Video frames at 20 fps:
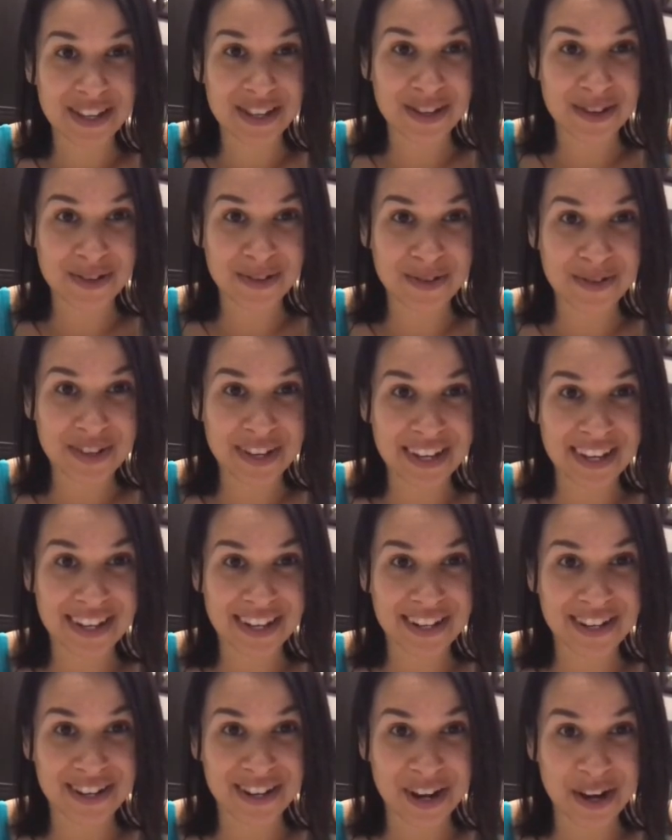you
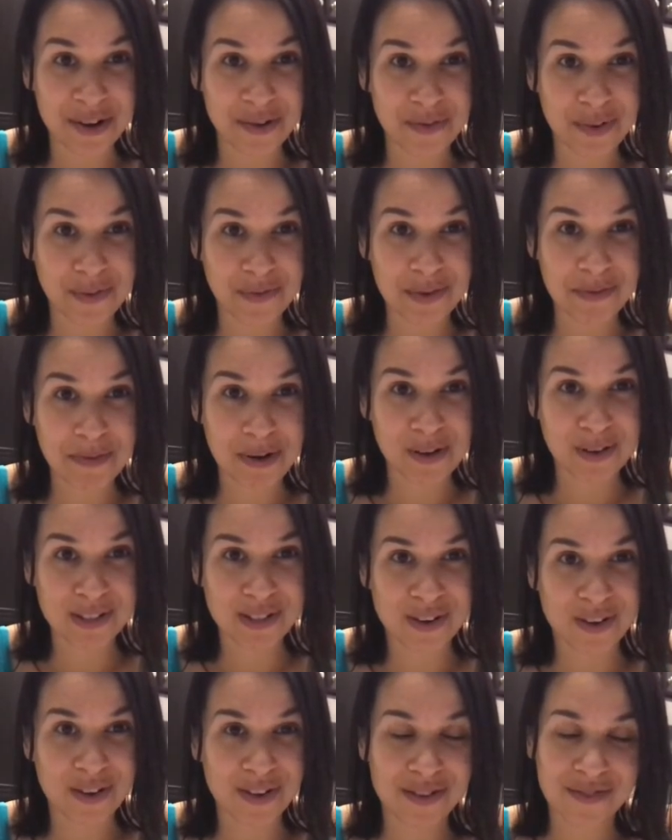could know when we
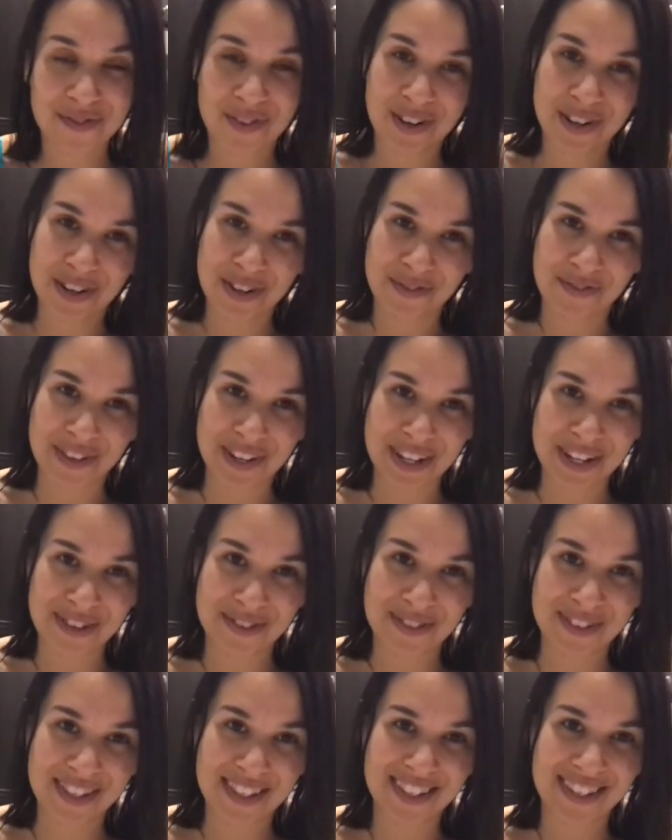post all of our new
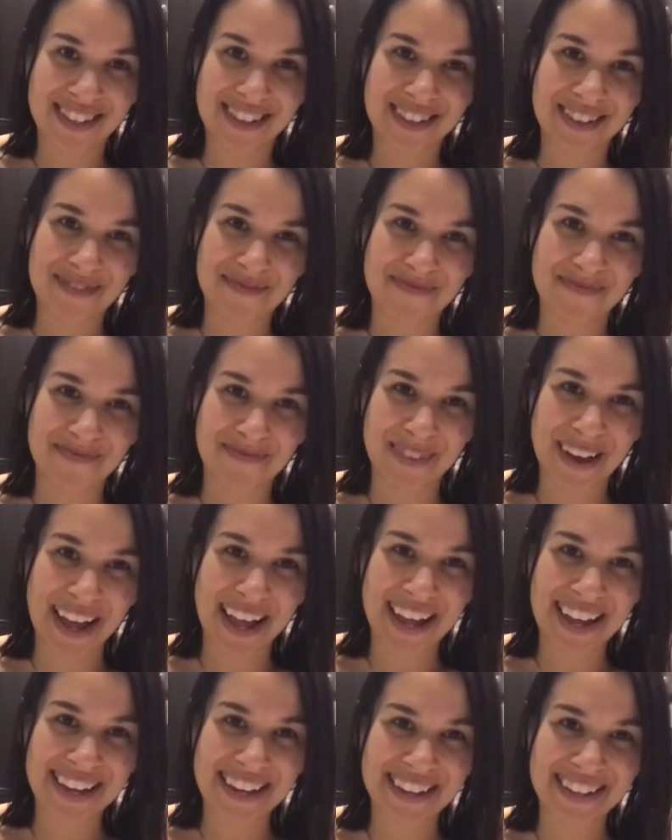videos.
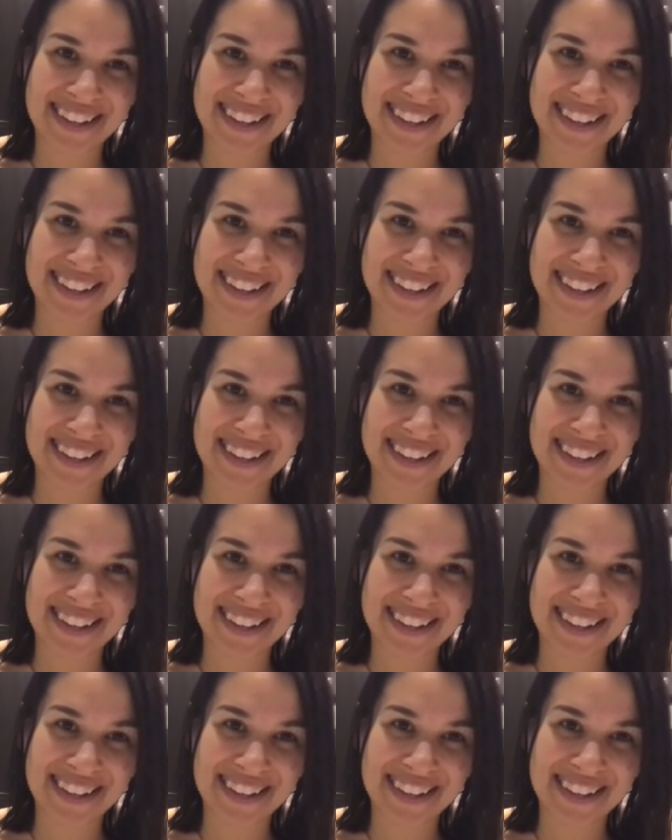Bye.